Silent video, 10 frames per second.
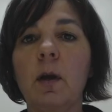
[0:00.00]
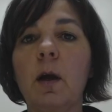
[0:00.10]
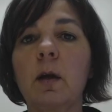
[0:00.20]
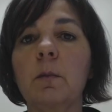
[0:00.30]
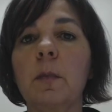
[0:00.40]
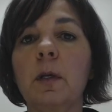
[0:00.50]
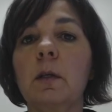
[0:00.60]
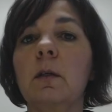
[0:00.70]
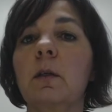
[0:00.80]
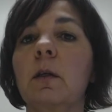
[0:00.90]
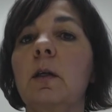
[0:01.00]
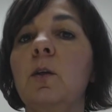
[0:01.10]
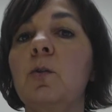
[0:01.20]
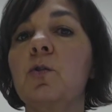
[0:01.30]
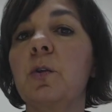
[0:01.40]
And
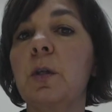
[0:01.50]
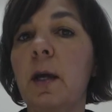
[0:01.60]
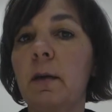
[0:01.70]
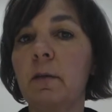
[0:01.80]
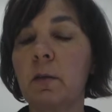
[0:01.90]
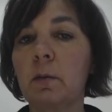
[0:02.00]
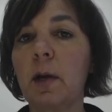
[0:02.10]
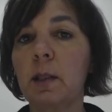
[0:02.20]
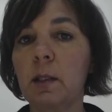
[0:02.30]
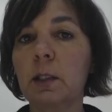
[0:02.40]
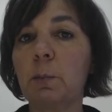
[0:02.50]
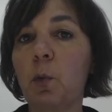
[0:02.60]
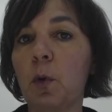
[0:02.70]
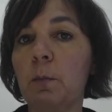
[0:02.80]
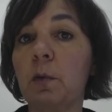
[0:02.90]
you should have, at this
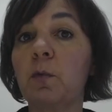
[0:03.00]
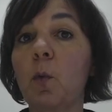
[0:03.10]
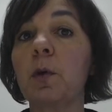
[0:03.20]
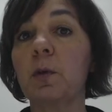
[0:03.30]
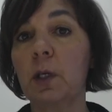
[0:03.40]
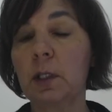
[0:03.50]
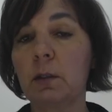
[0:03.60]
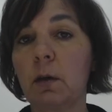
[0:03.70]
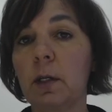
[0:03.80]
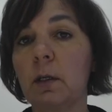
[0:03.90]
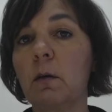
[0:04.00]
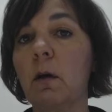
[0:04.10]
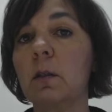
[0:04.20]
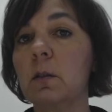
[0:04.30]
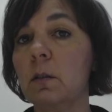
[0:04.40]
point, before you get started,
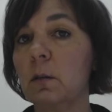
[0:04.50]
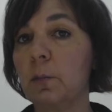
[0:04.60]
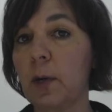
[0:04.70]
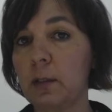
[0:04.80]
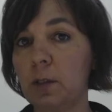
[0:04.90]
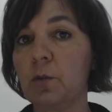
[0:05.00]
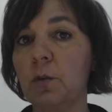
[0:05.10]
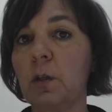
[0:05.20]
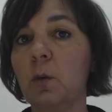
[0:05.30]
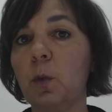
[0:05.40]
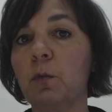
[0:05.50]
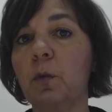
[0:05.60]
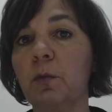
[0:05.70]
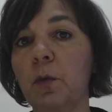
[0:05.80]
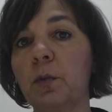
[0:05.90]
gone to the practitioner that
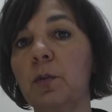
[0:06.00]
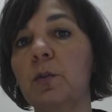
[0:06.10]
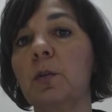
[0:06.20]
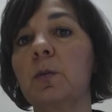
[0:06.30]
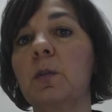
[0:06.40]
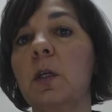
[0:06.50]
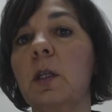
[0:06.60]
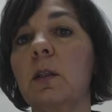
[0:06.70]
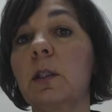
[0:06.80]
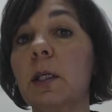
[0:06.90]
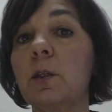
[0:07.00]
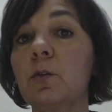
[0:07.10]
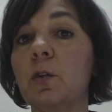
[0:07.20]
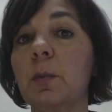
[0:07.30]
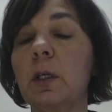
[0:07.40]
we've referred you to get the
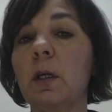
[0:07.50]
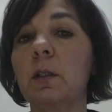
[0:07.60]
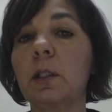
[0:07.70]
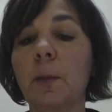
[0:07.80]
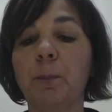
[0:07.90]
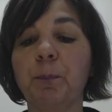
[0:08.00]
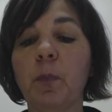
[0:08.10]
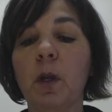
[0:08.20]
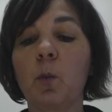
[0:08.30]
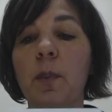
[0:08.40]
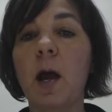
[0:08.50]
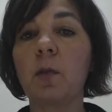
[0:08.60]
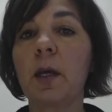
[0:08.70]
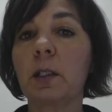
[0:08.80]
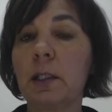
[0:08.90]
signature, because
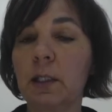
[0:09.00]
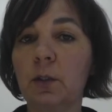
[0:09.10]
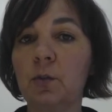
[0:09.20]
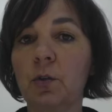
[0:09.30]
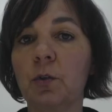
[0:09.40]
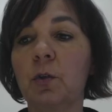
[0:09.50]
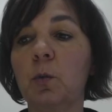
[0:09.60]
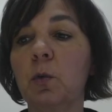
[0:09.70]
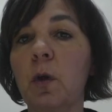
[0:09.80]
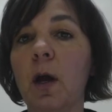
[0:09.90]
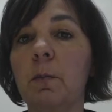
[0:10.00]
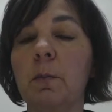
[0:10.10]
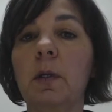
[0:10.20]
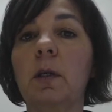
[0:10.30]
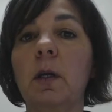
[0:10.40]
without that signature, you will
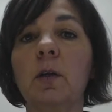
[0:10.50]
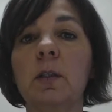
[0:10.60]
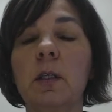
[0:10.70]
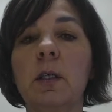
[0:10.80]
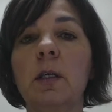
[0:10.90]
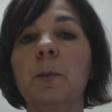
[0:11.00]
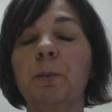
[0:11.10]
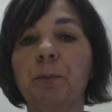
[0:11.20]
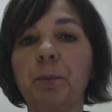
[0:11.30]
not be guaranteed